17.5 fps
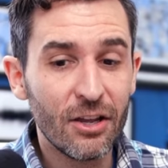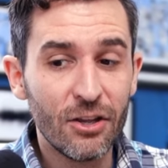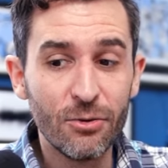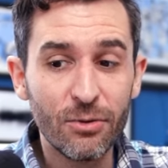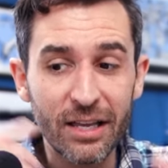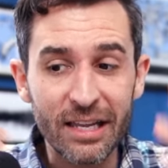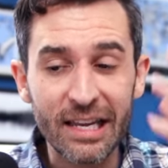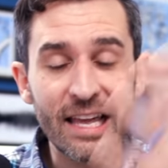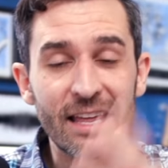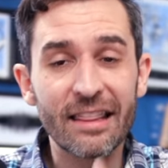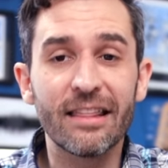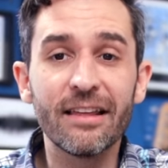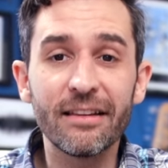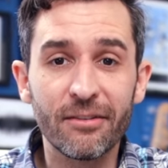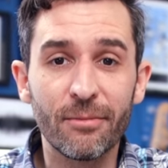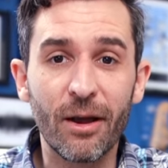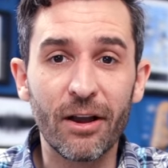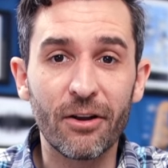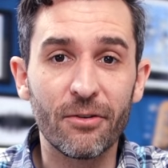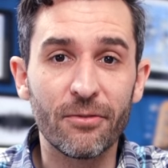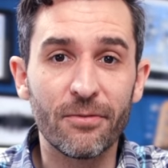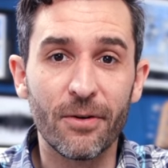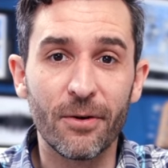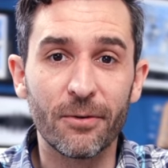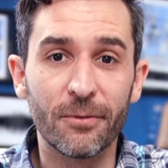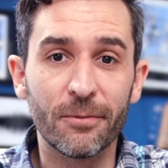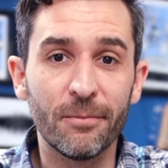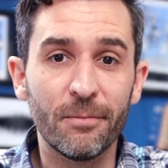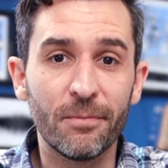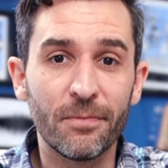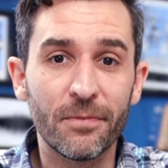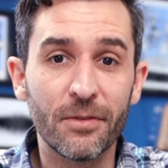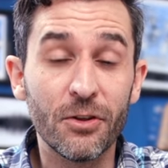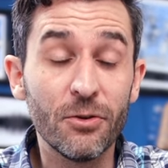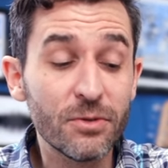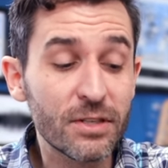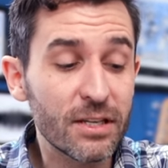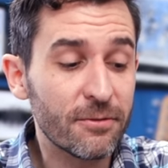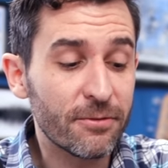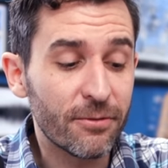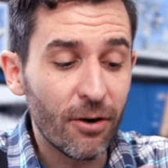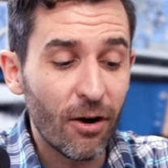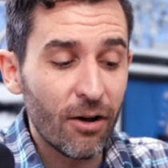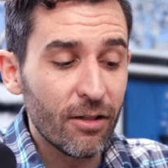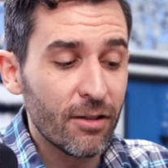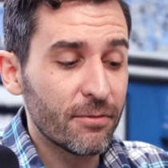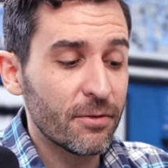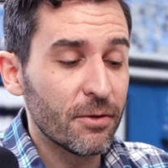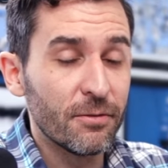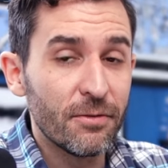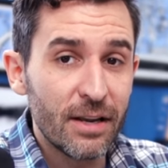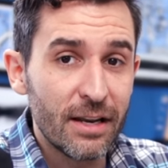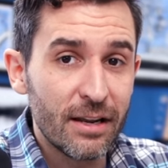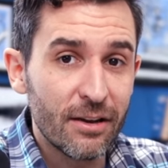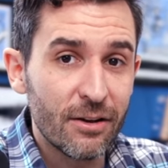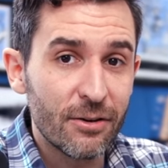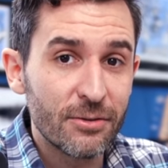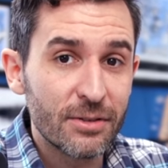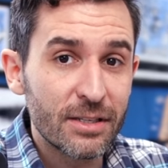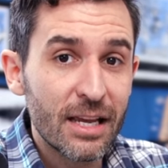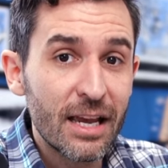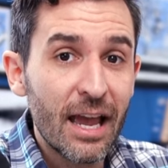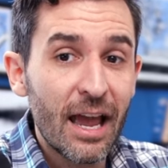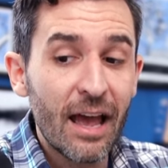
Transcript: you can get this microphone, use it for all of your videos,